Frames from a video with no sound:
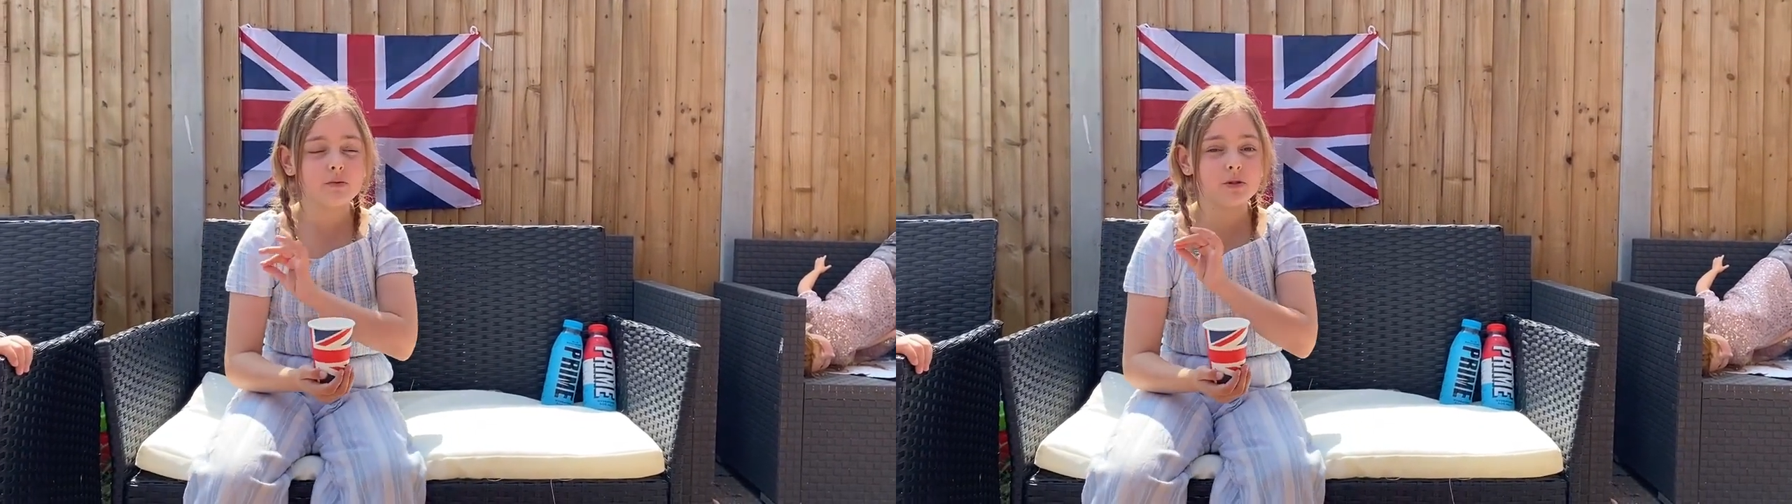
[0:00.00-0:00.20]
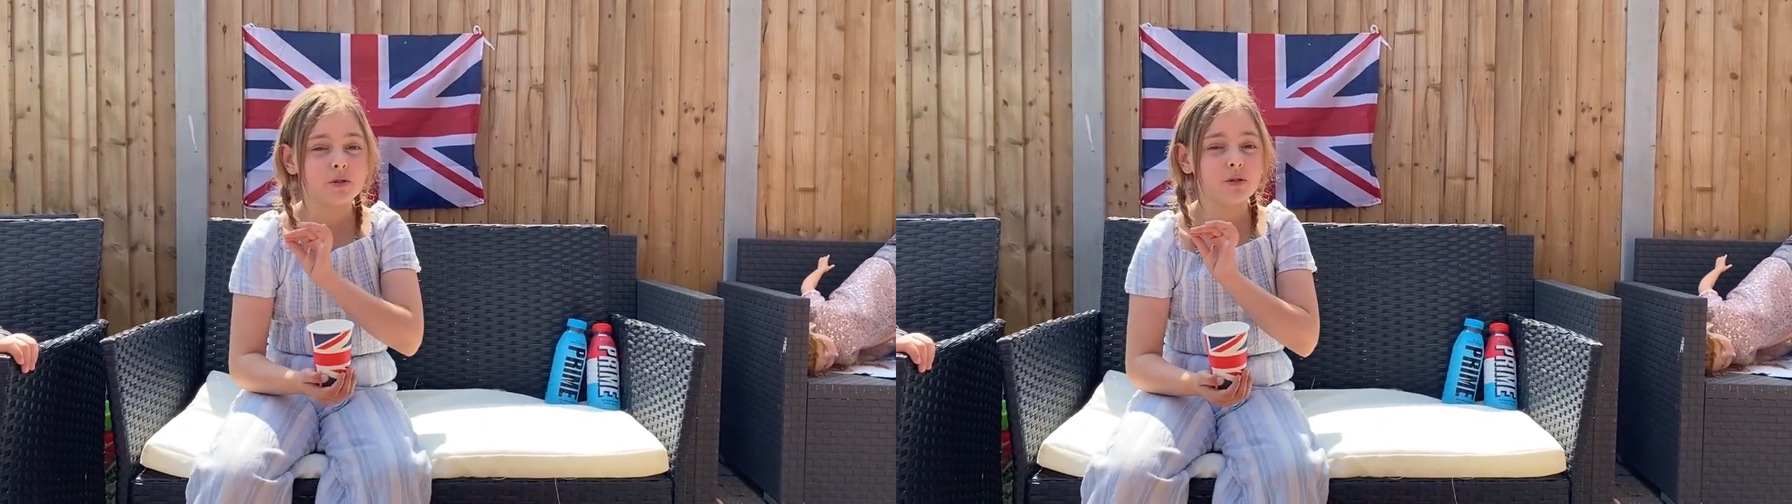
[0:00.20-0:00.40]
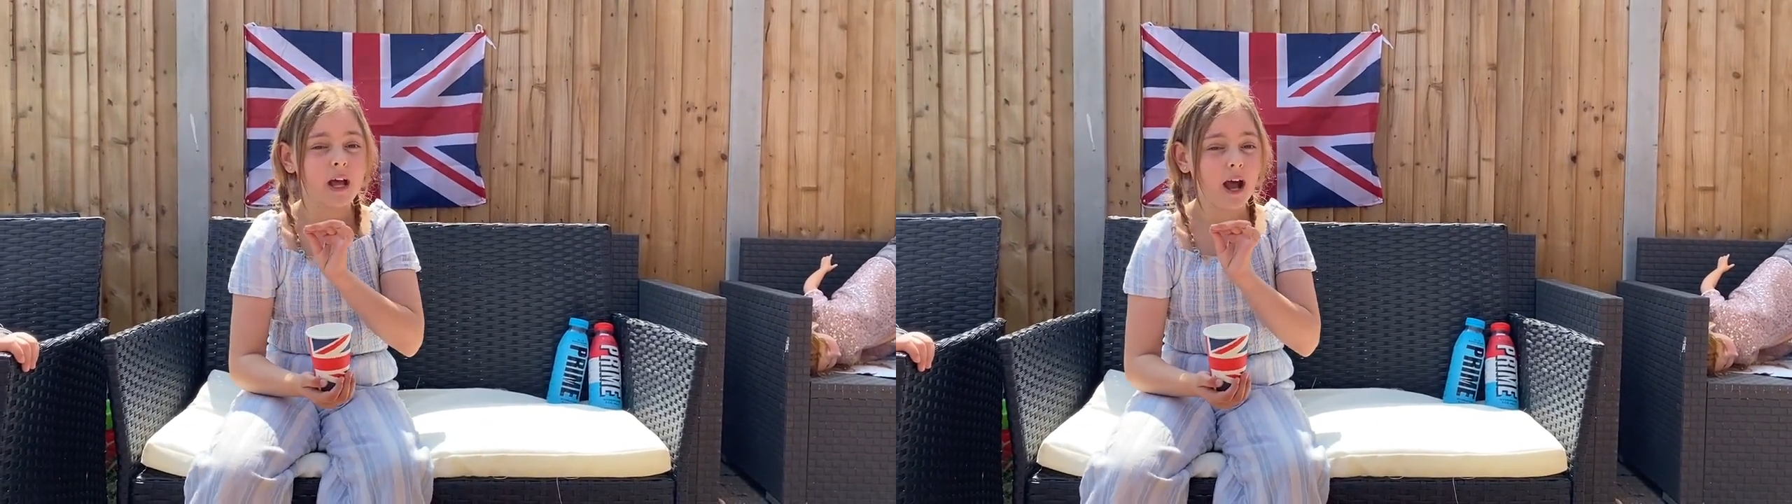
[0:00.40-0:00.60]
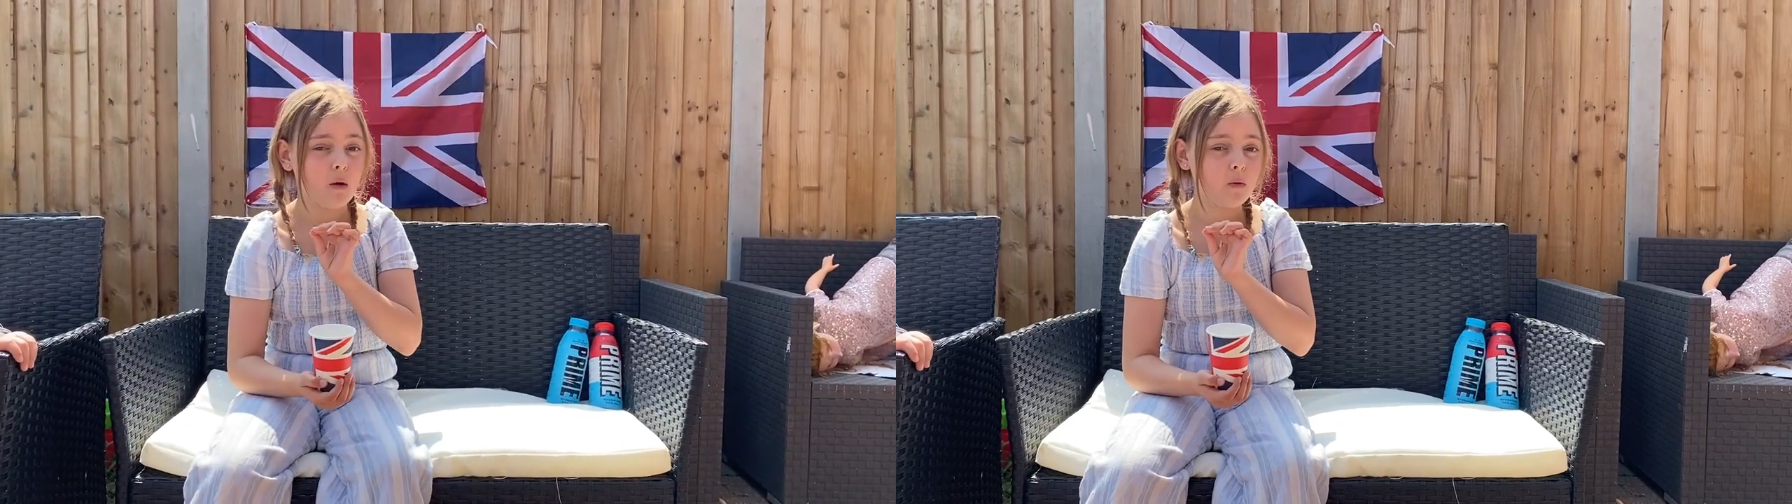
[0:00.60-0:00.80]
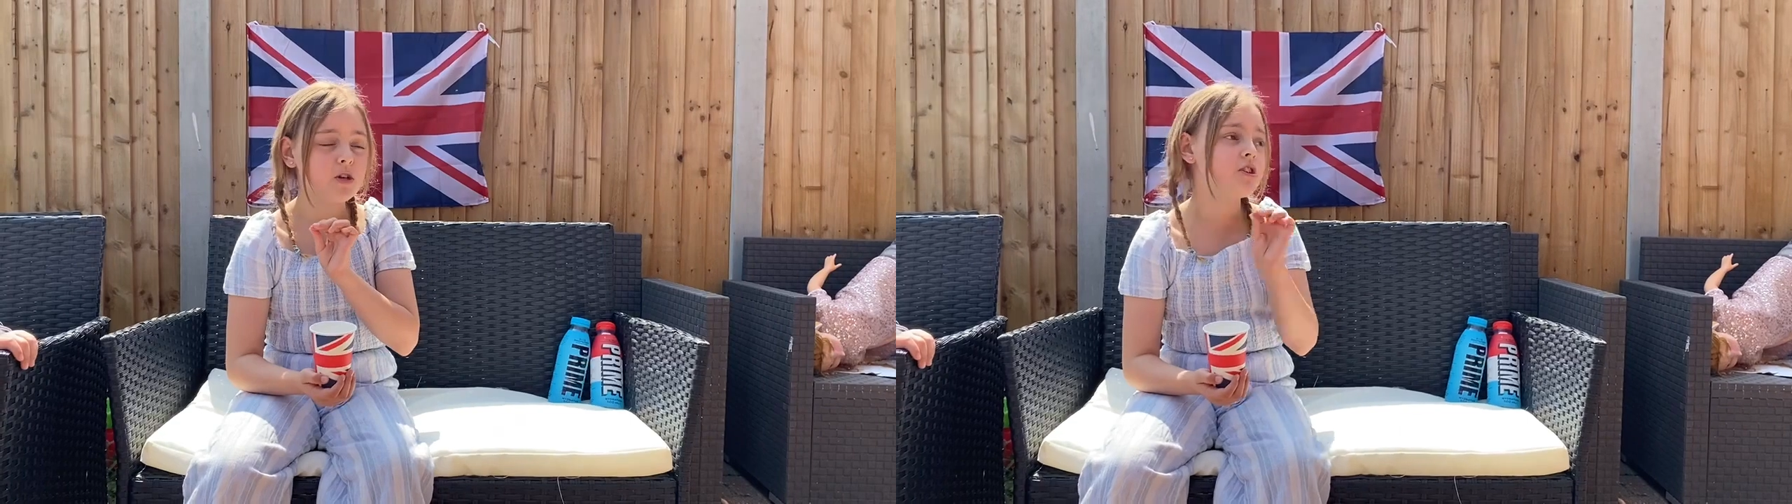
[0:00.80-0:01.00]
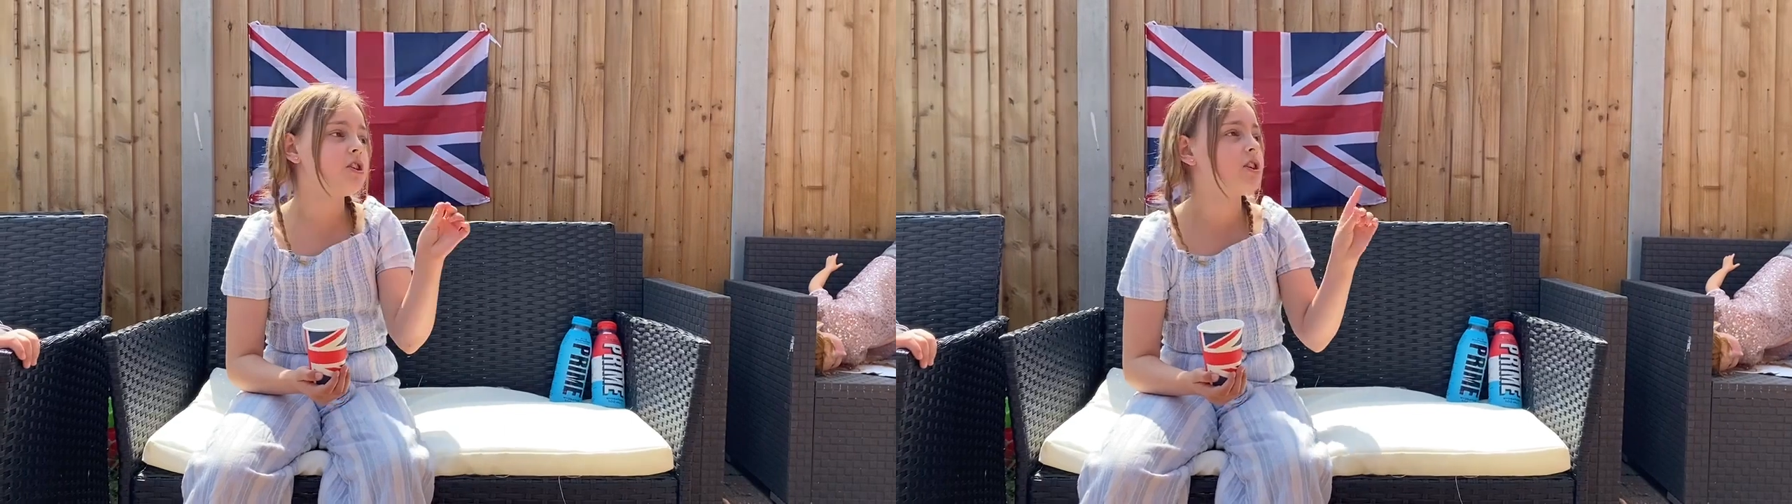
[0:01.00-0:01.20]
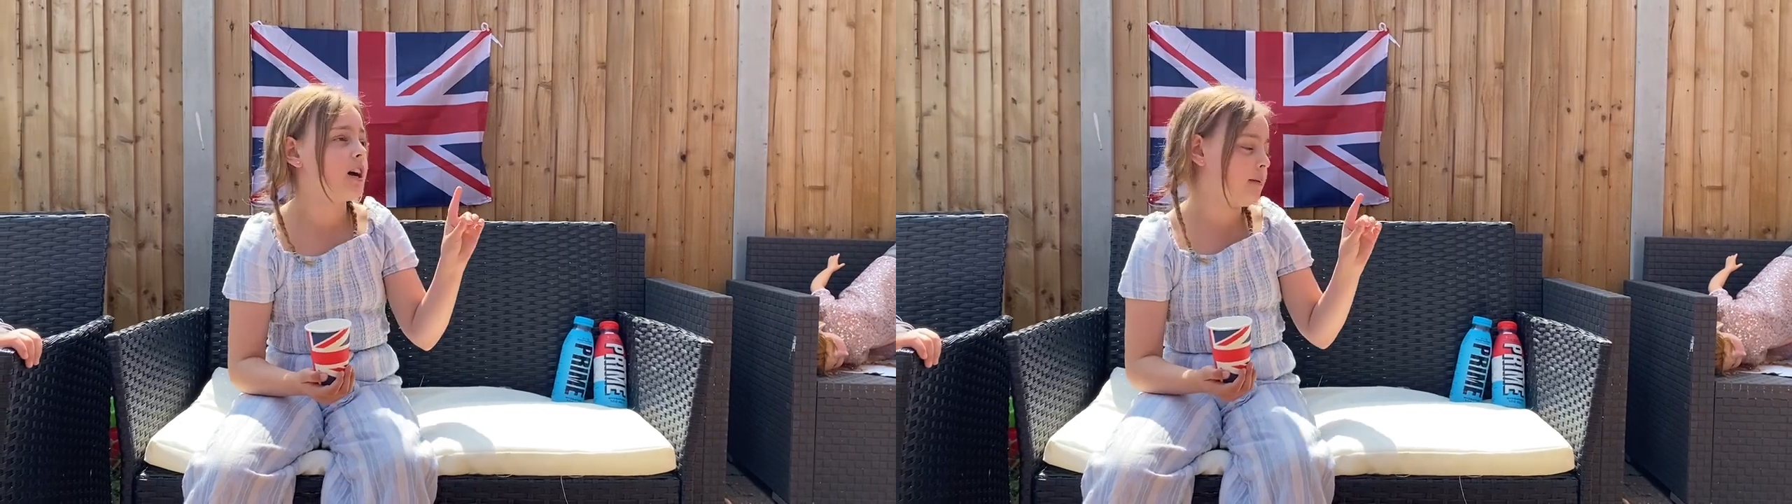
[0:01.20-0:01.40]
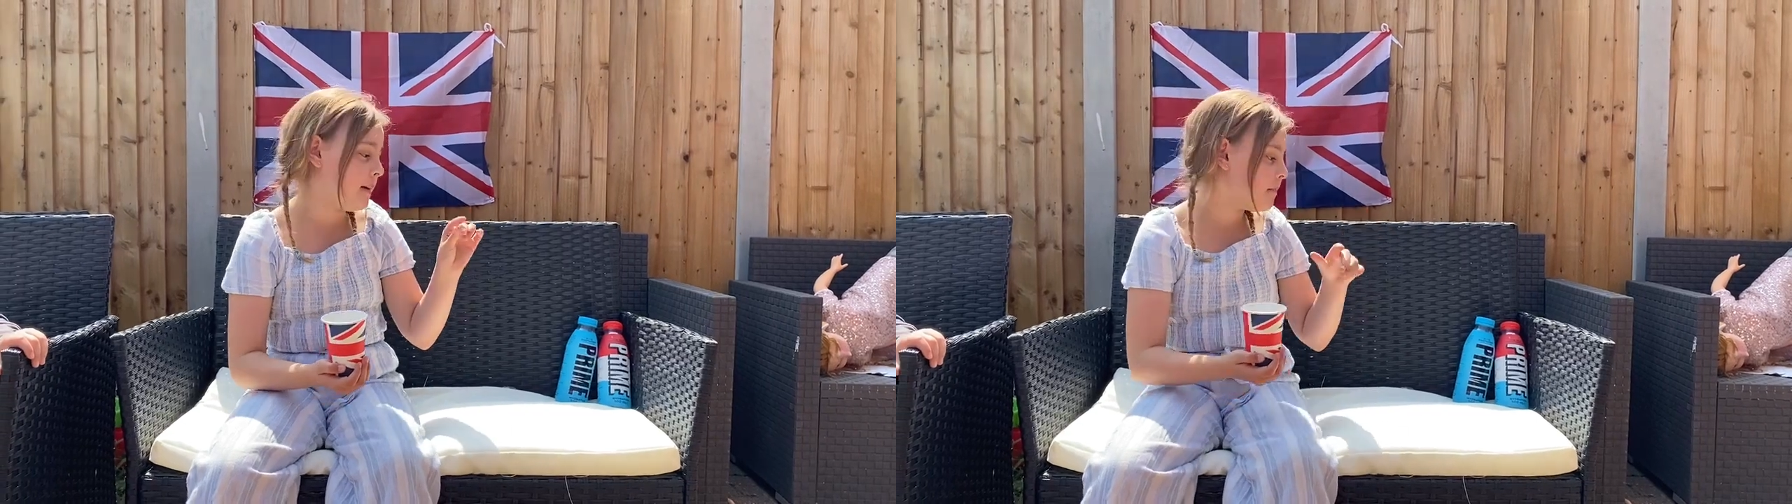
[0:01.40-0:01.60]
sour, just a
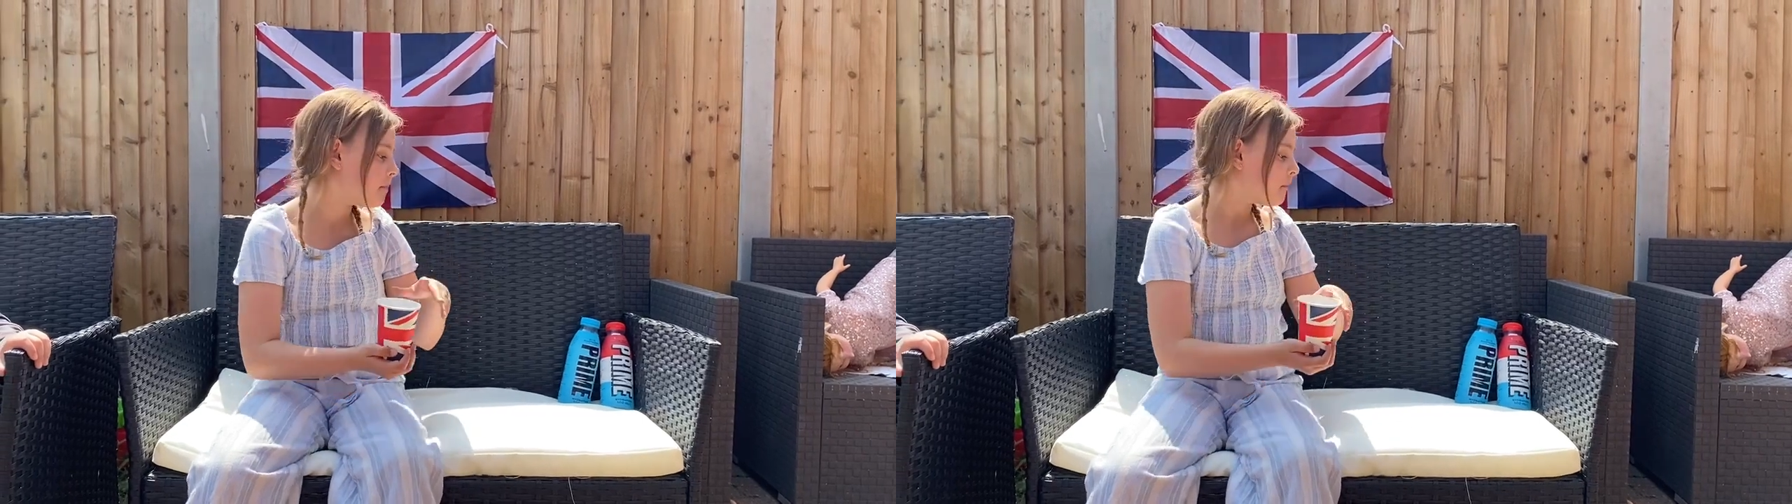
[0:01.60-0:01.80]
tiny bit.